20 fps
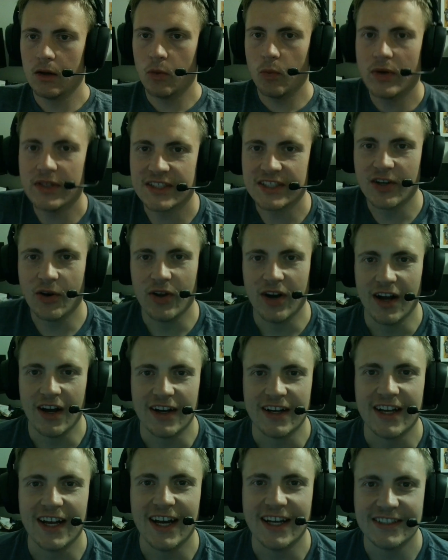What's going
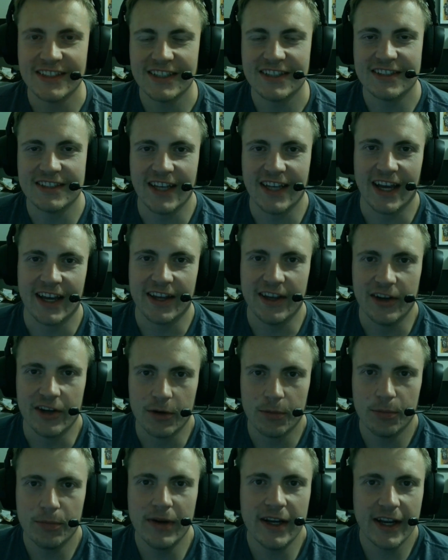on, guys? It's Zach
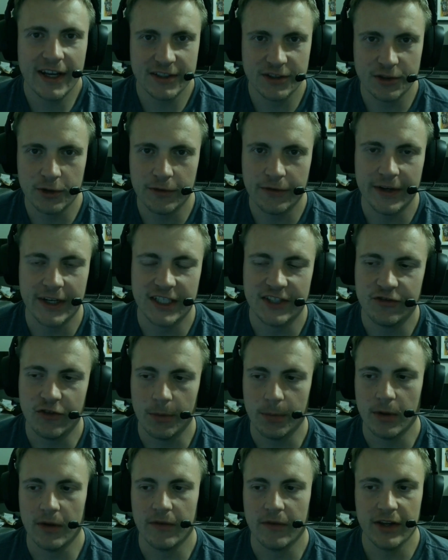here, bringing you guys another fantasy
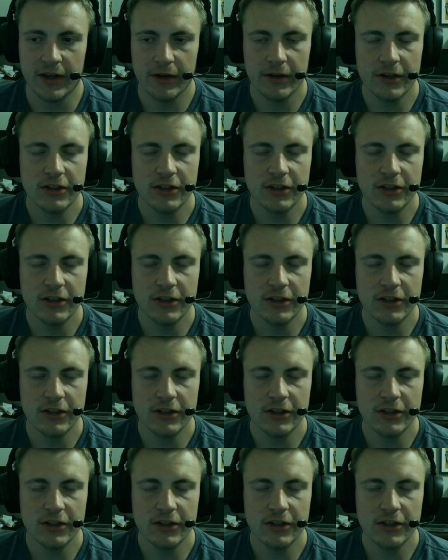football video.